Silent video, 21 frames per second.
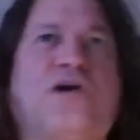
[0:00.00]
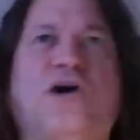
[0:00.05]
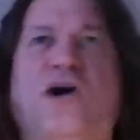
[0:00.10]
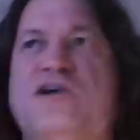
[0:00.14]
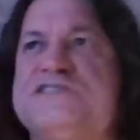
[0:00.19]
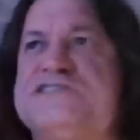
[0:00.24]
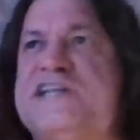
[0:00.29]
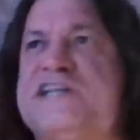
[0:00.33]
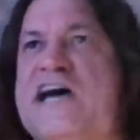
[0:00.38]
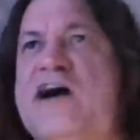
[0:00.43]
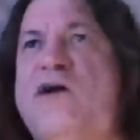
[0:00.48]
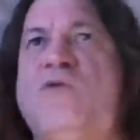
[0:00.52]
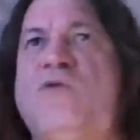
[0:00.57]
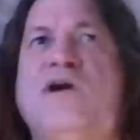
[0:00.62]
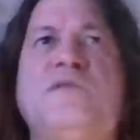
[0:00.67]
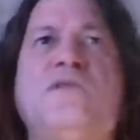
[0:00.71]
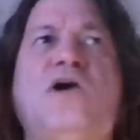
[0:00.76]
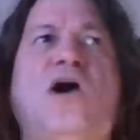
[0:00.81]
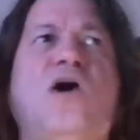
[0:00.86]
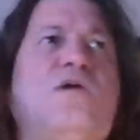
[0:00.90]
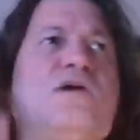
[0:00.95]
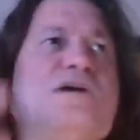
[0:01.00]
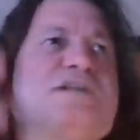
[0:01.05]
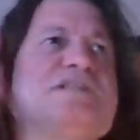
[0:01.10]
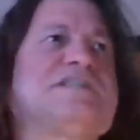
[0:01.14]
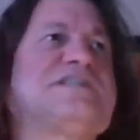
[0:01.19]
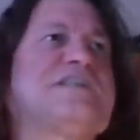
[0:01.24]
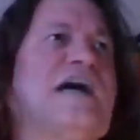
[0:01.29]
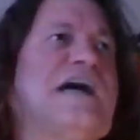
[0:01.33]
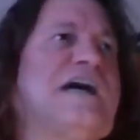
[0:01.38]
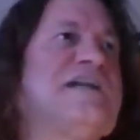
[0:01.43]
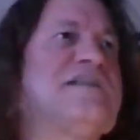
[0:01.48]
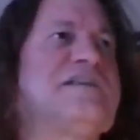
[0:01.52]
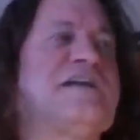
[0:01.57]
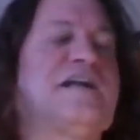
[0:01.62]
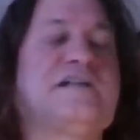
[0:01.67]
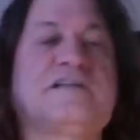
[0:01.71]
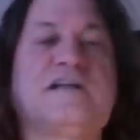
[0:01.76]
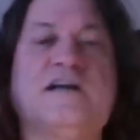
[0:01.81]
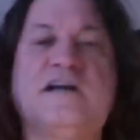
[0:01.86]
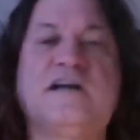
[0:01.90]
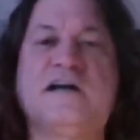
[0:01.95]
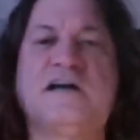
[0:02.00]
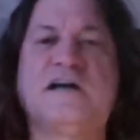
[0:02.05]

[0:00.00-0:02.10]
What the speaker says: because there were no ascendant.